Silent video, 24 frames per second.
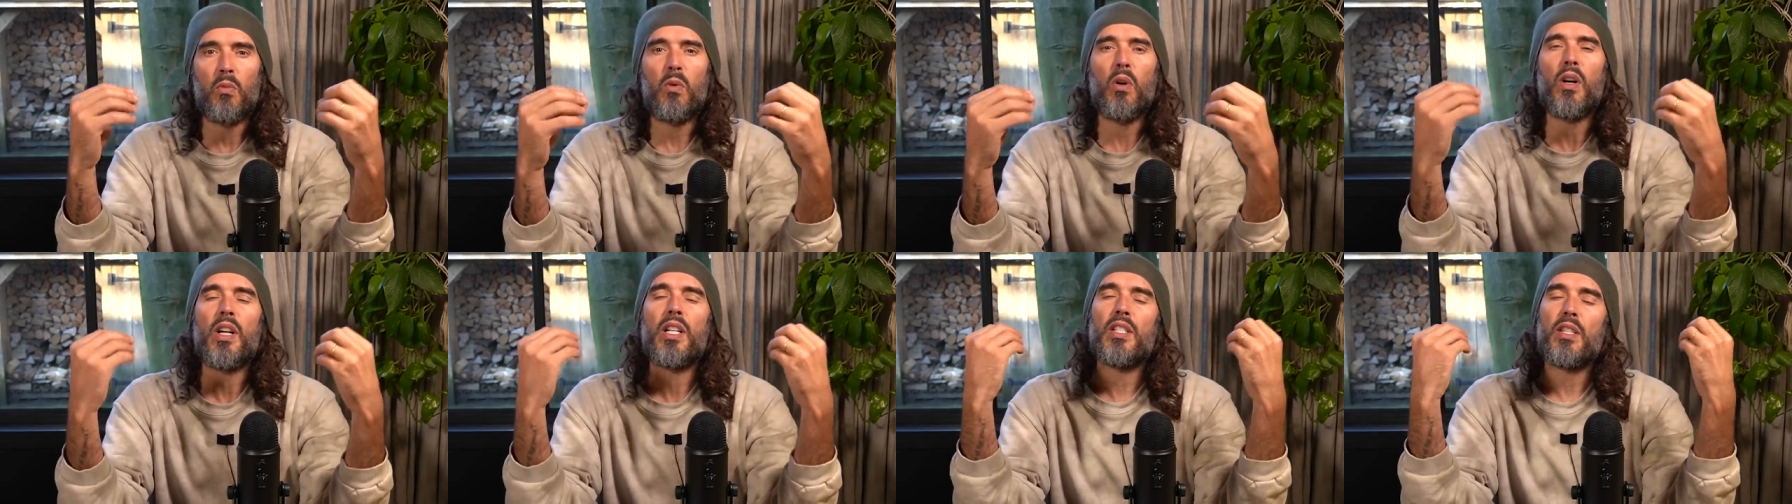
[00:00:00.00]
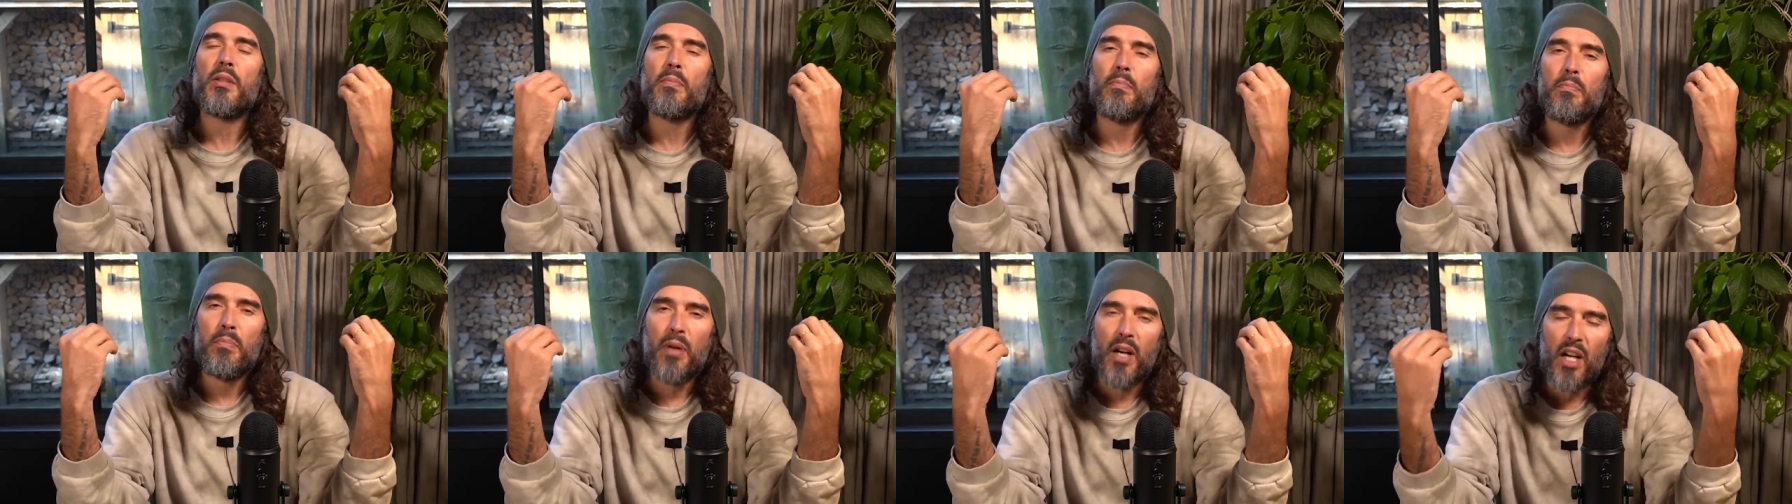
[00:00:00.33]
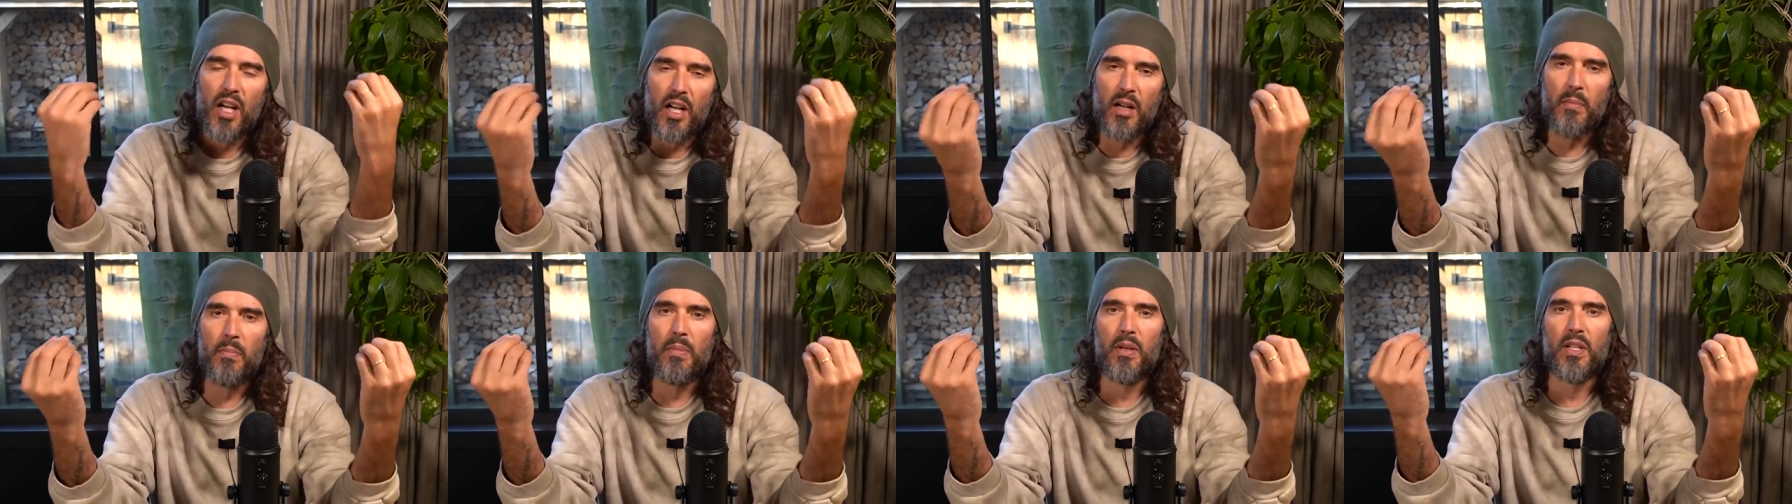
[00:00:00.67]
What is the
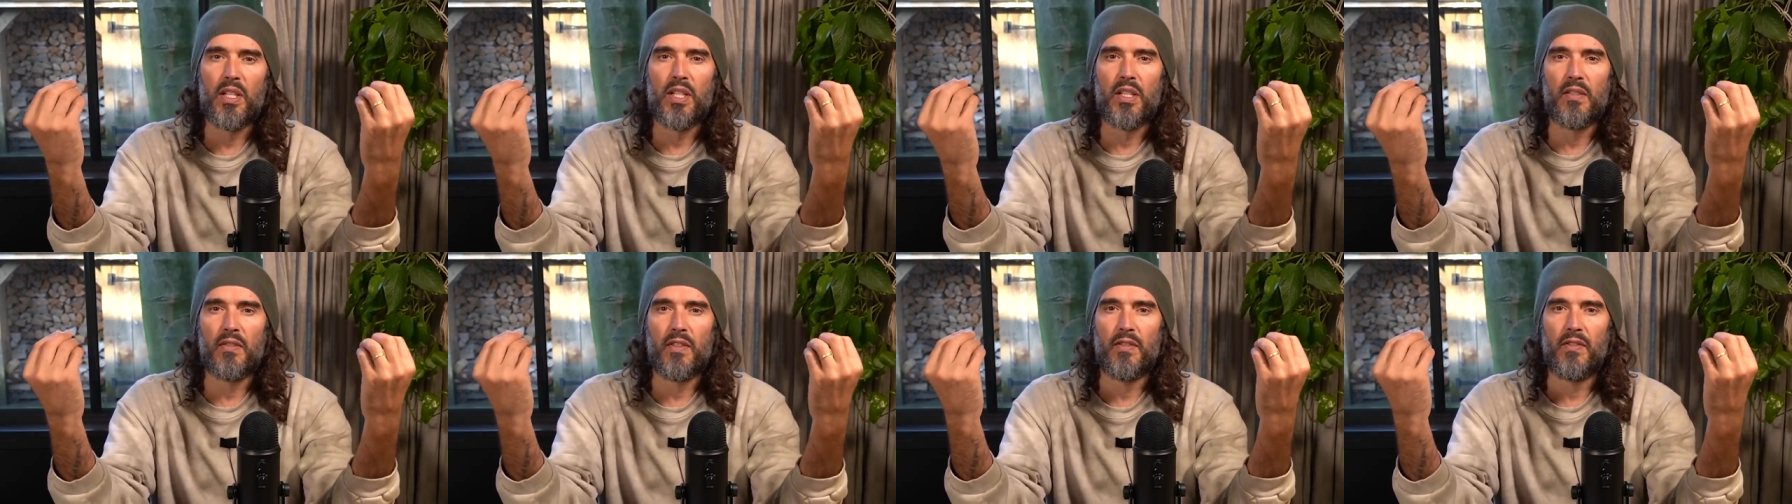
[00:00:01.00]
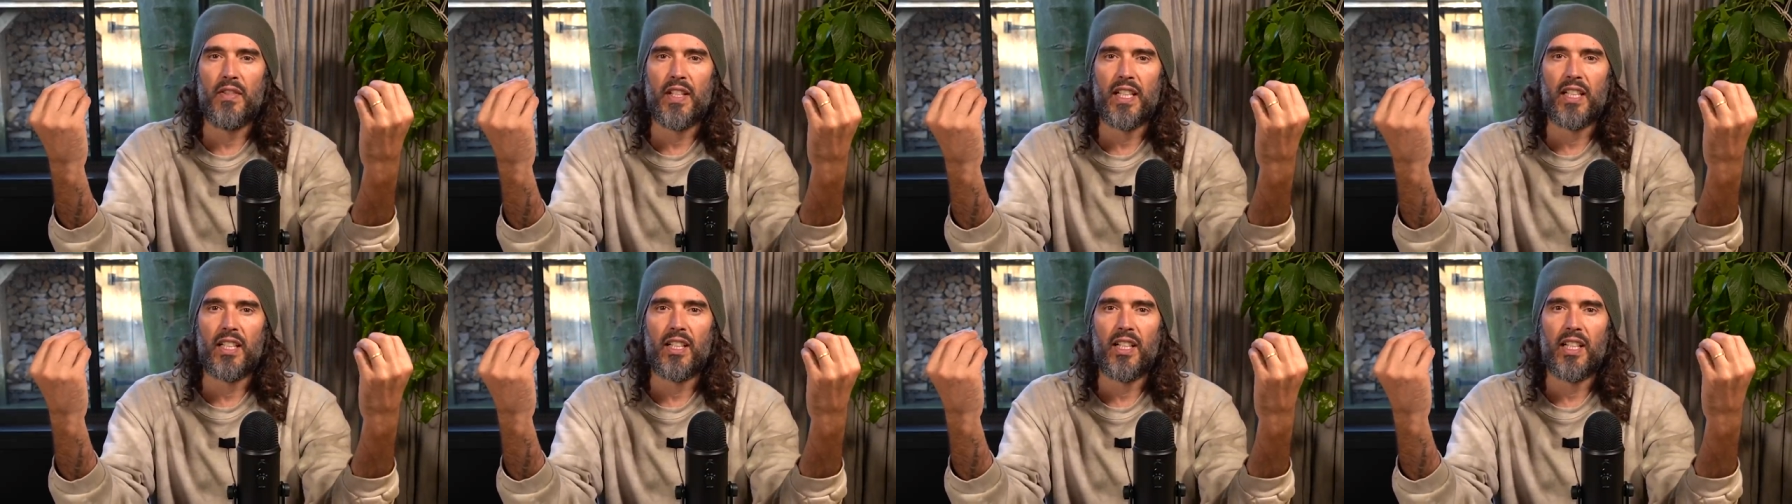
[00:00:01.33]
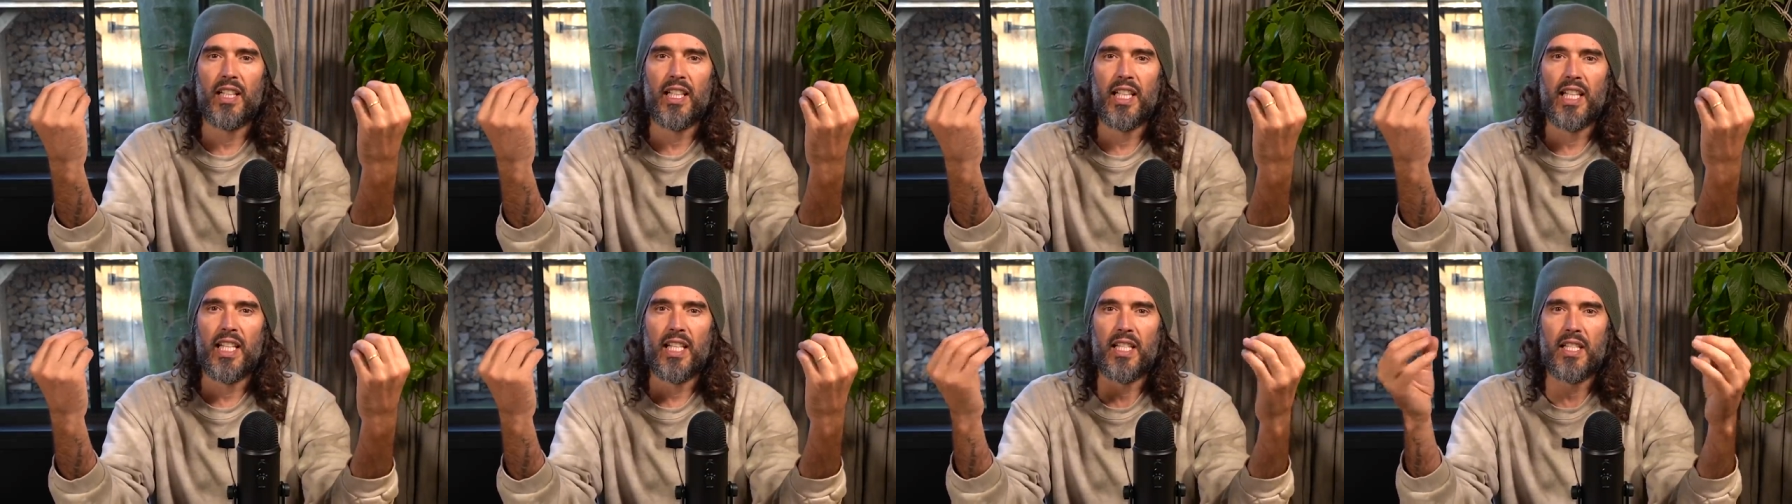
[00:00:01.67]
purpose of a thing
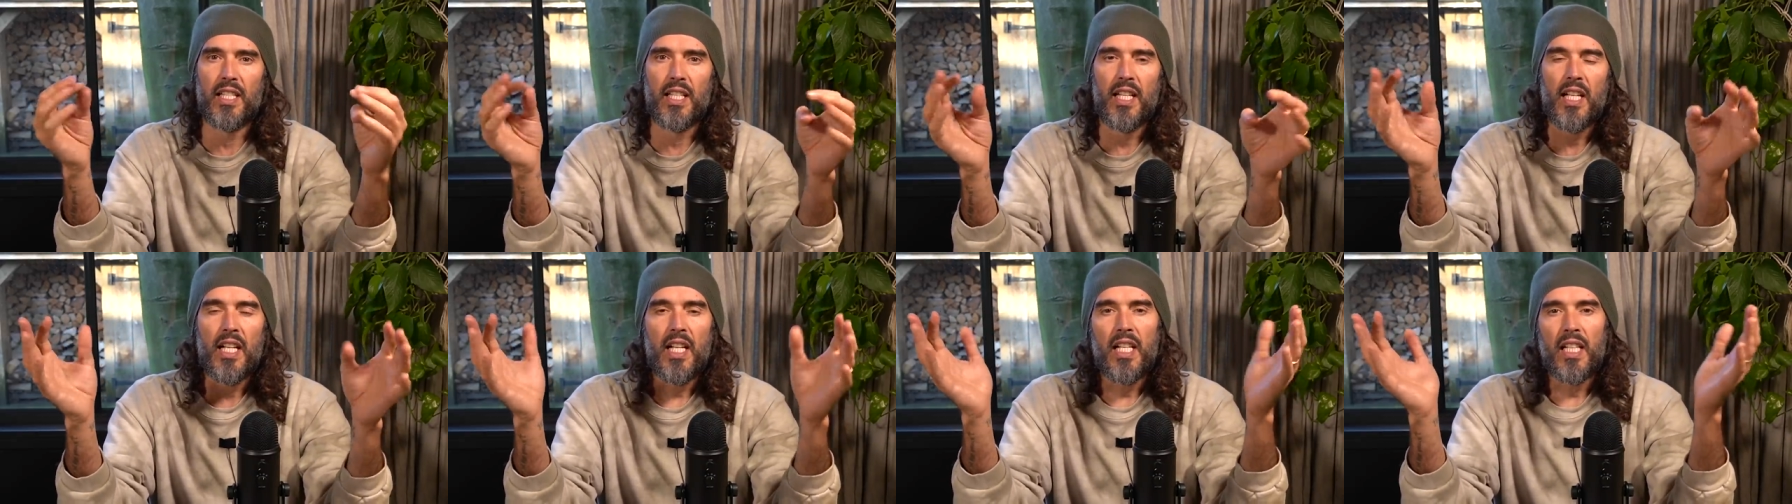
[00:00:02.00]
like this?